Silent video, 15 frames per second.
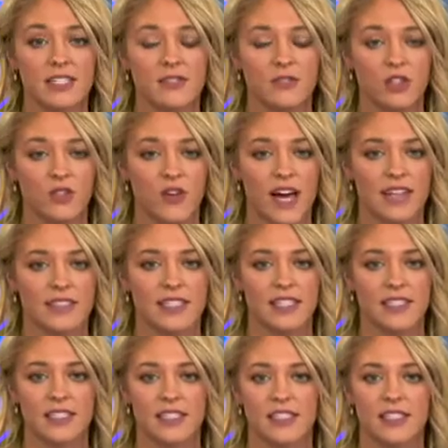flu
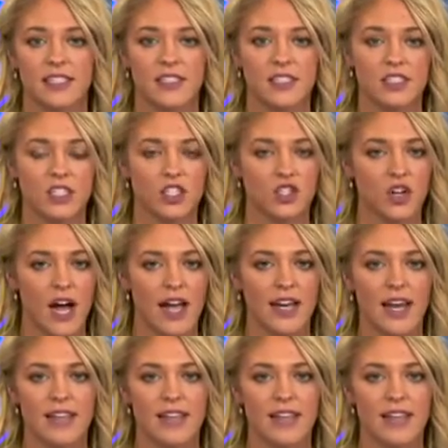vaccine seasons to try and